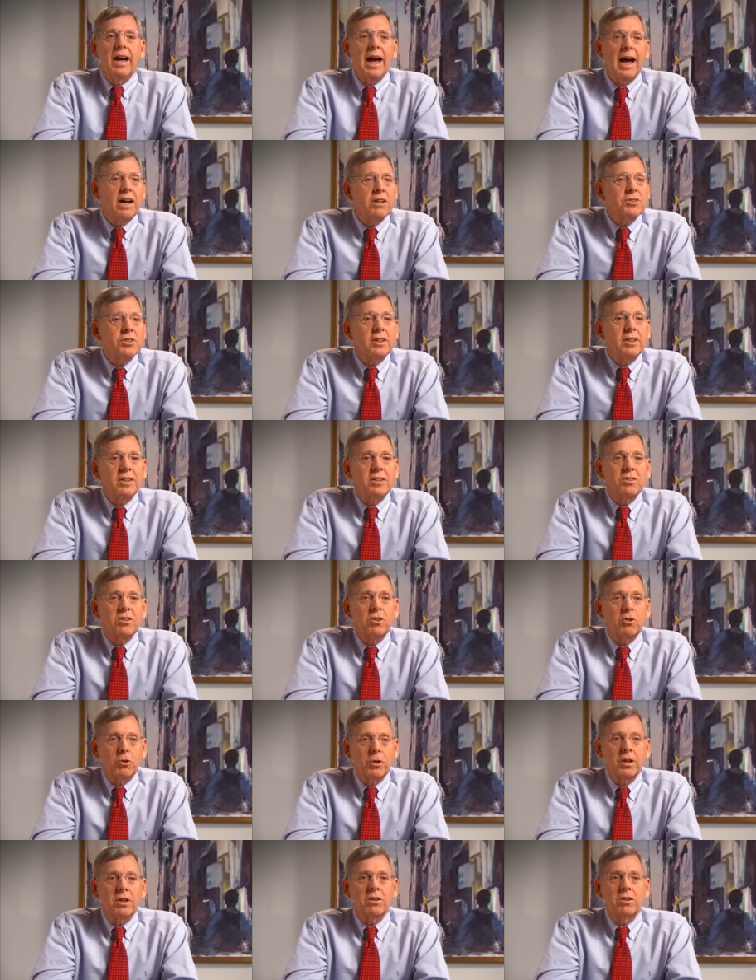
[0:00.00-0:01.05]
Housing is a
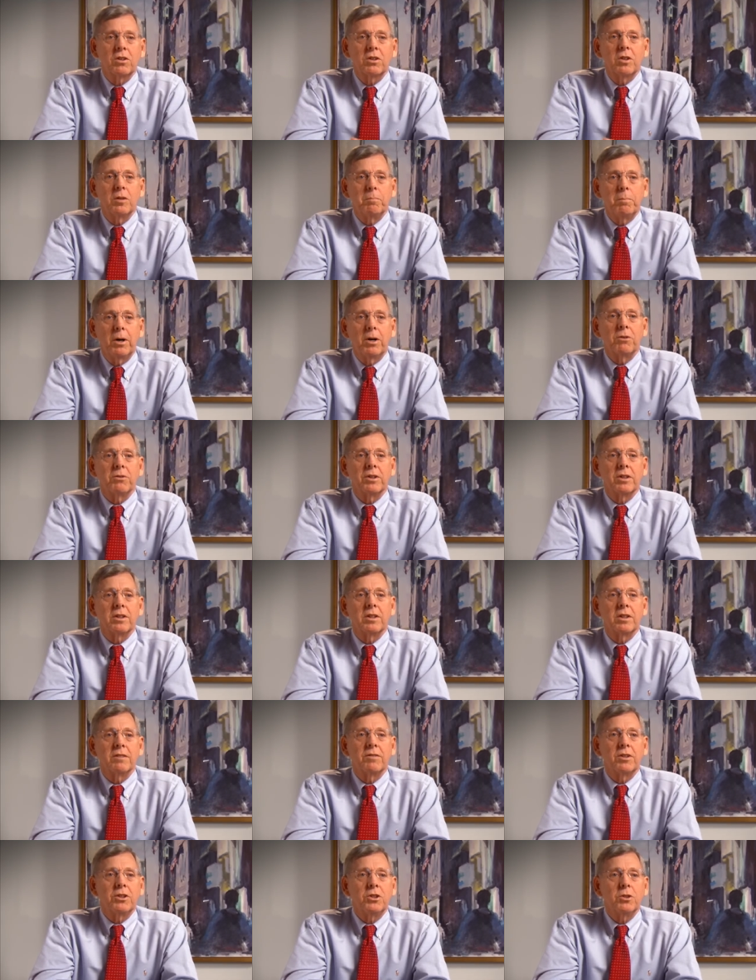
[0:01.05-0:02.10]
critical component
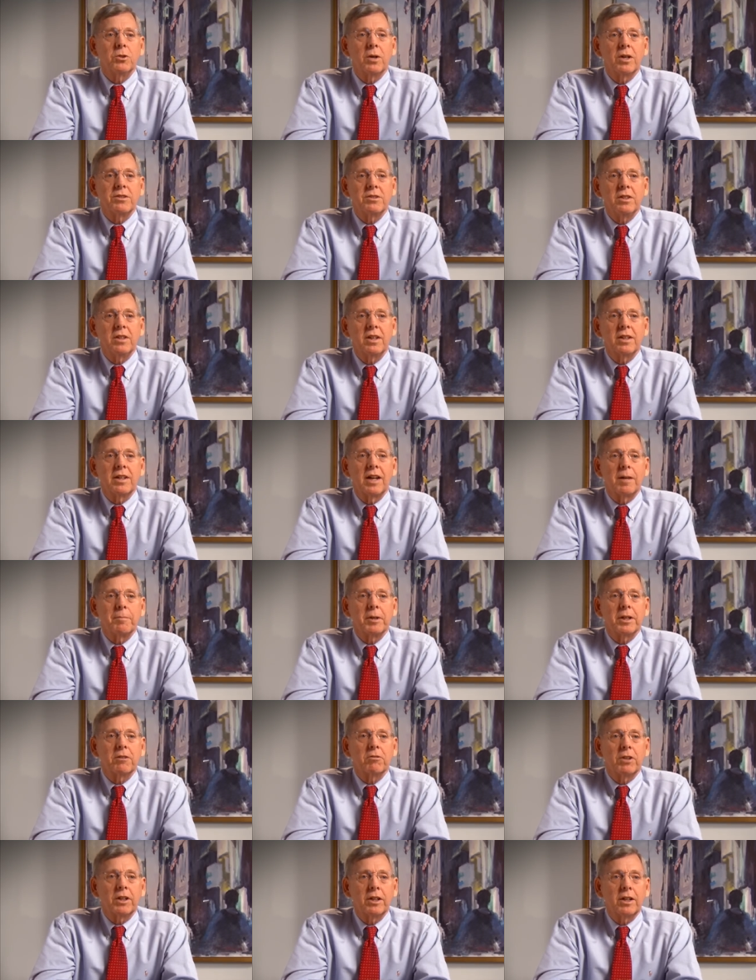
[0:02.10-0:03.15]
of a U.S.
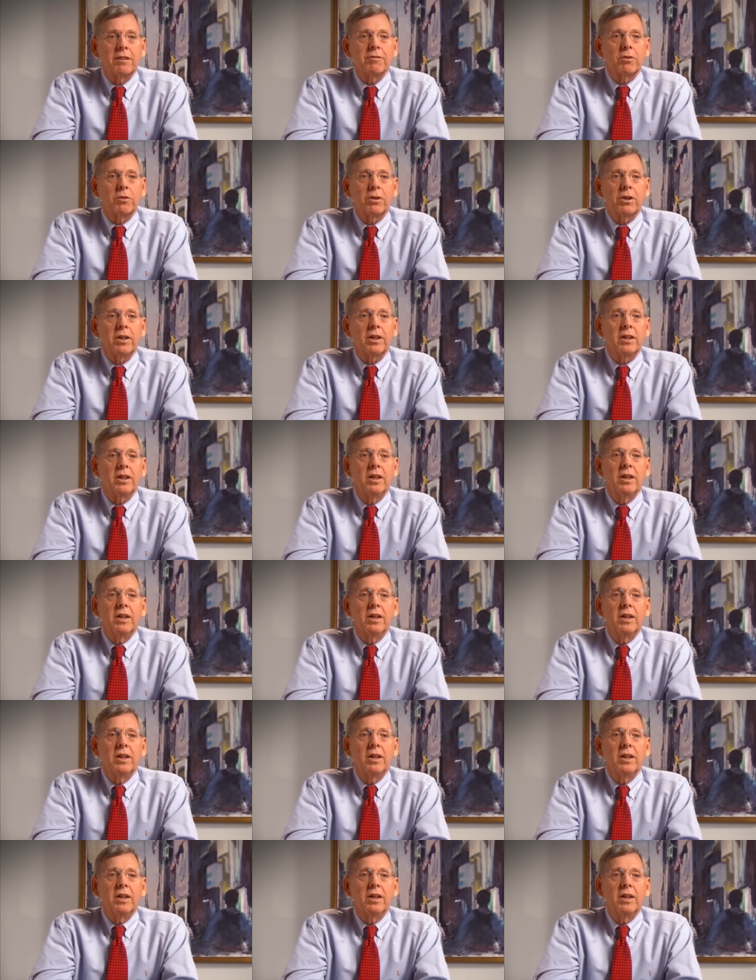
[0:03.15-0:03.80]
economic recovery.